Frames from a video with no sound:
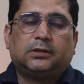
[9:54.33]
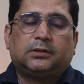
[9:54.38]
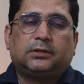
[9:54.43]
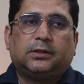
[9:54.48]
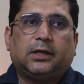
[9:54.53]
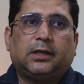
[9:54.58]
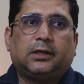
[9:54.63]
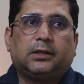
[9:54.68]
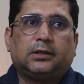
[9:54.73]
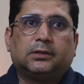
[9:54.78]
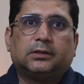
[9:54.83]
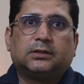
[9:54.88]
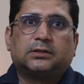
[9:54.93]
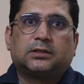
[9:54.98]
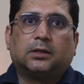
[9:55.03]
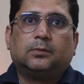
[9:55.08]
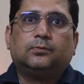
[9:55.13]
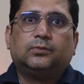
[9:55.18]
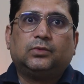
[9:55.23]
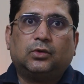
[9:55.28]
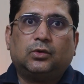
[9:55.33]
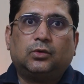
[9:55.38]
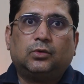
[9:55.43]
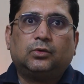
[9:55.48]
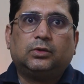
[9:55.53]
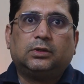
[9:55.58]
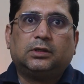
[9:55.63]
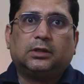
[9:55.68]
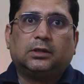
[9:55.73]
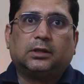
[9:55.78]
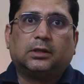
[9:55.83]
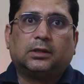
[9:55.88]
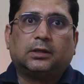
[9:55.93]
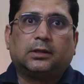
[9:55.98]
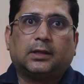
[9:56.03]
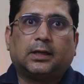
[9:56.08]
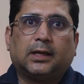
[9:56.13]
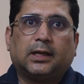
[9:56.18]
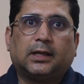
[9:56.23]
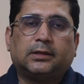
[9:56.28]
take some known
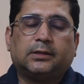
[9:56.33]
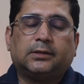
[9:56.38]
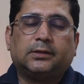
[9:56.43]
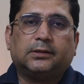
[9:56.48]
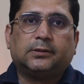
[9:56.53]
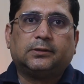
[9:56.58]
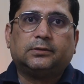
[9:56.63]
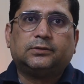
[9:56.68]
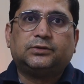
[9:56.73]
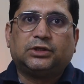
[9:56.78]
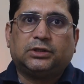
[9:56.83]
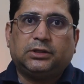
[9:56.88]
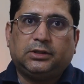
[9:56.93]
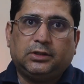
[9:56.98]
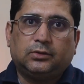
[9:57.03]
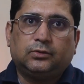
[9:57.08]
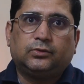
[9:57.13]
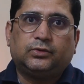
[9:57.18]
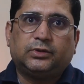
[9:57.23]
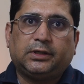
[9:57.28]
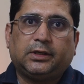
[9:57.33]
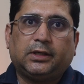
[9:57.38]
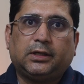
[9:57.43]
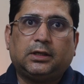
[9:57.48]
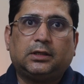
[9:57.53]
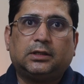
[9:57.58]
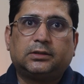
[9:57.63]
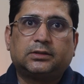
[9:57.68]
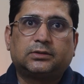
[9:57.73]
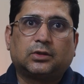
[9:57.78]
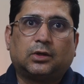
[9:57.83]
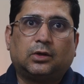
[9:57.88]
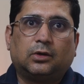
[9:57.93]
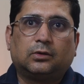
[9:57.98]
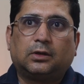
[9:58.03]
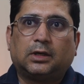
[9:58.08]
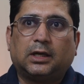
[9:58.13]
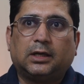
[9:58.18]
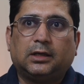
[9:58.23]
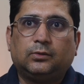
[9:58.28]
and genuine retailers
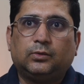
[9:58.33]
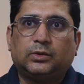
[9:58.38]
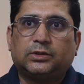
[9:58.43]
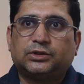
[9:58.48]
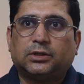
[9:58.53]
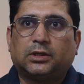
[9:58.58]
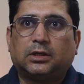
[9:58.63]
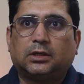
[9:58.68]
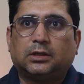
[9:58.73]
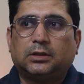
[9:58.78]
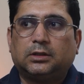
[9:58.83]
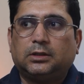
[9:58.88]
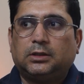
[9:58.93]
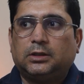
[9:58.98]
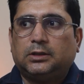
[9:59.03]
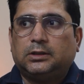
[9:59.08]
online which are